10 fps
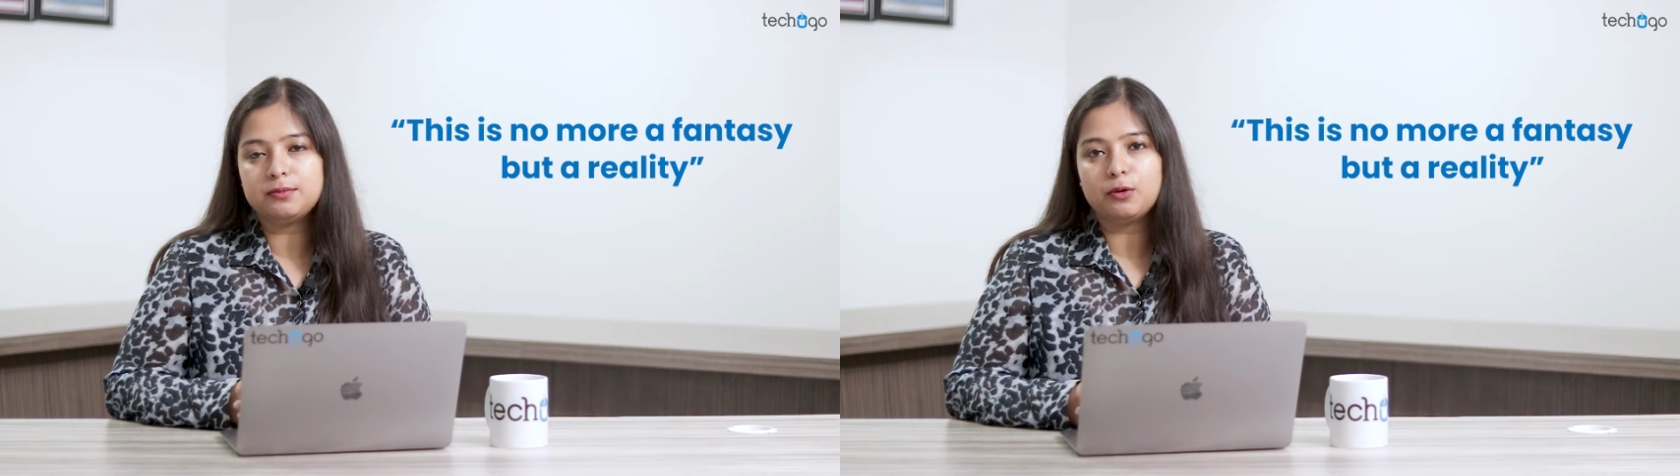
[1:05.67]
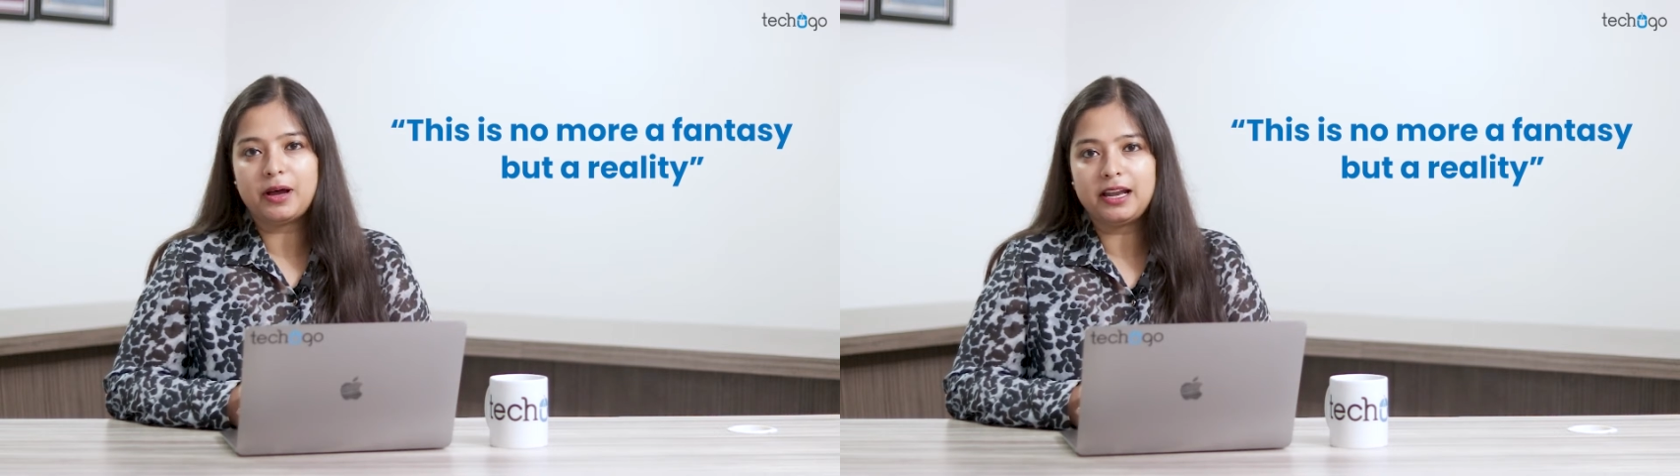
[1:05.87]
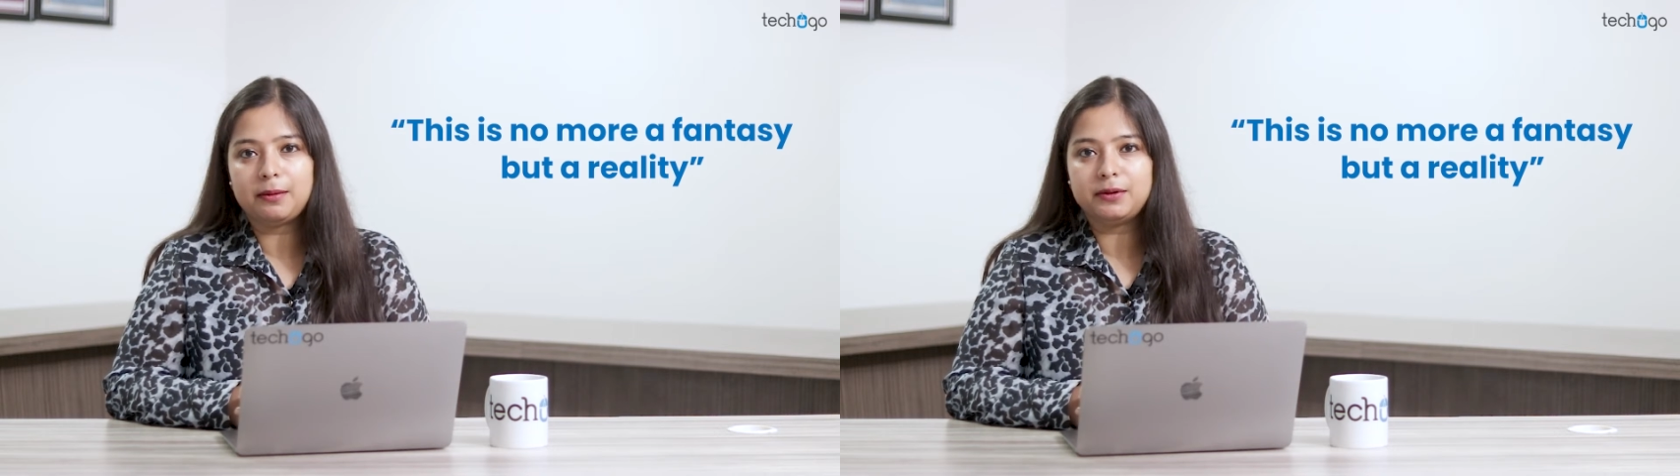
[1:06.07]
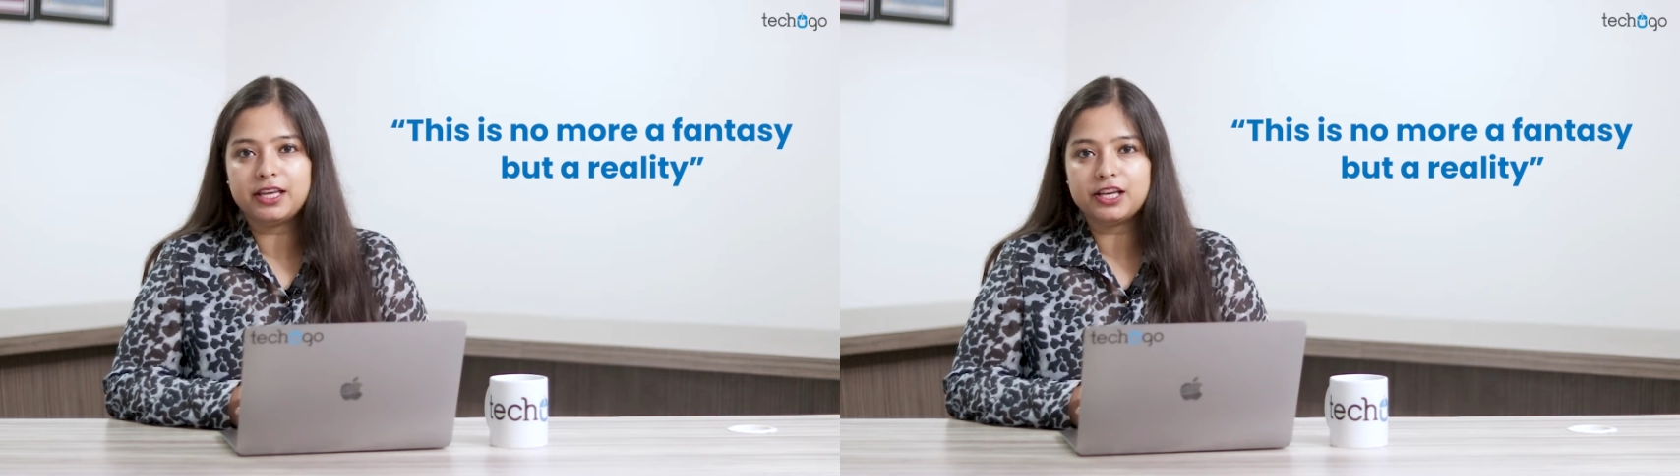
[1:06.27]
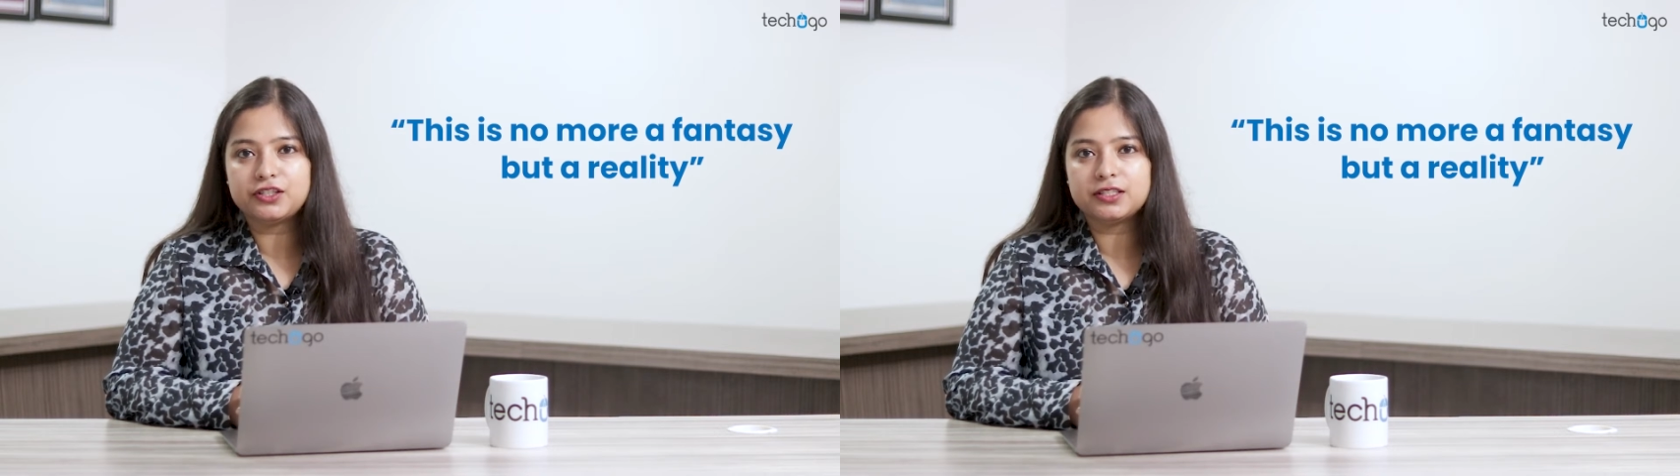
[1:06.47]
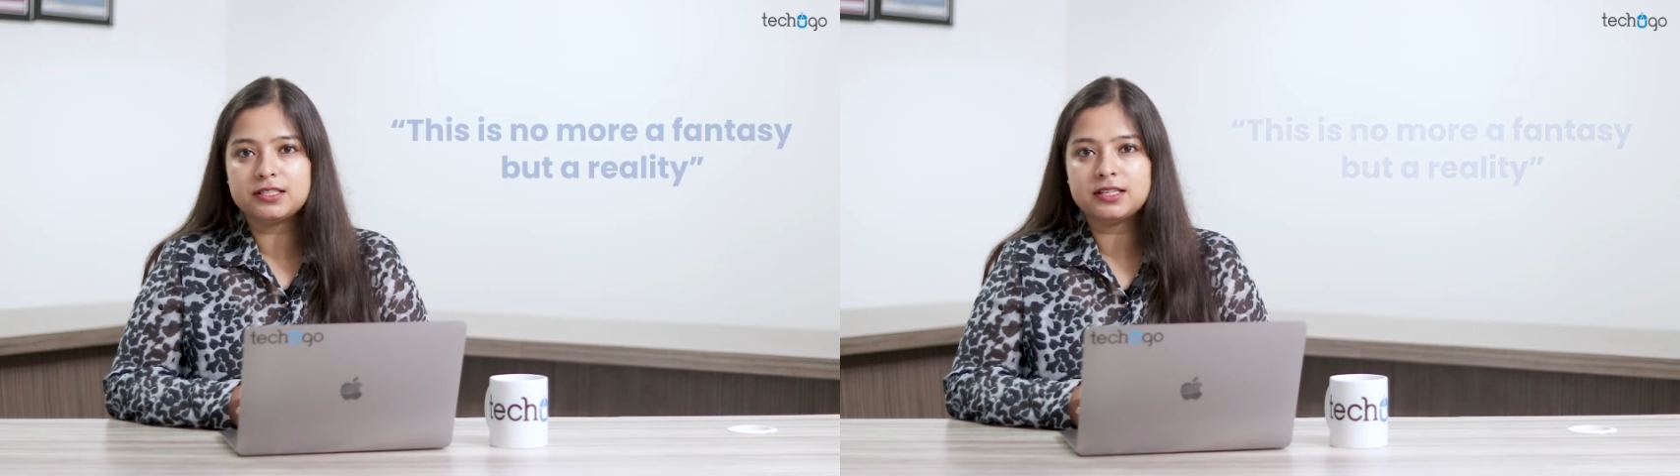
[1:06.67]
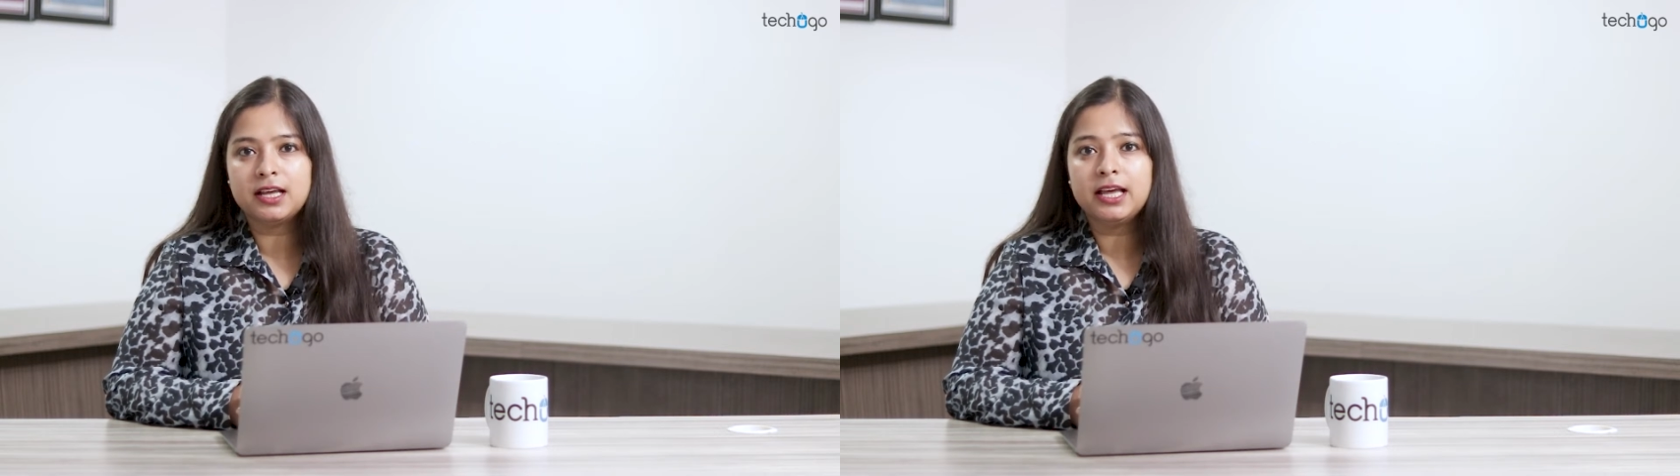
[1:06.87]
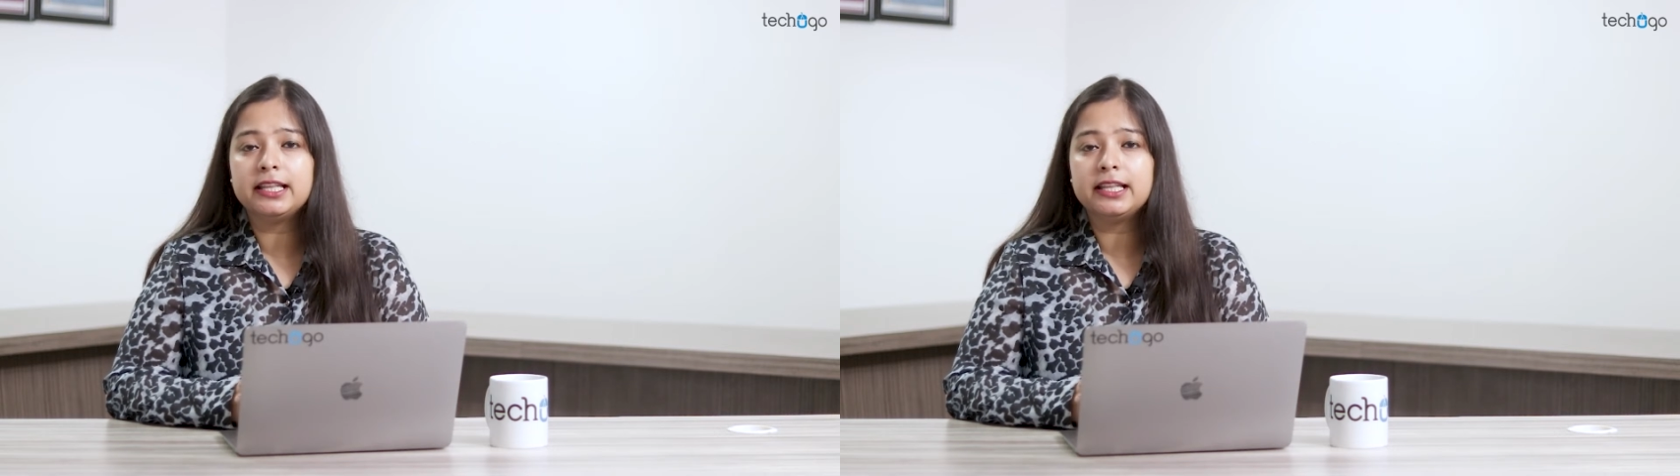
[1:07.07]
in mobile applications.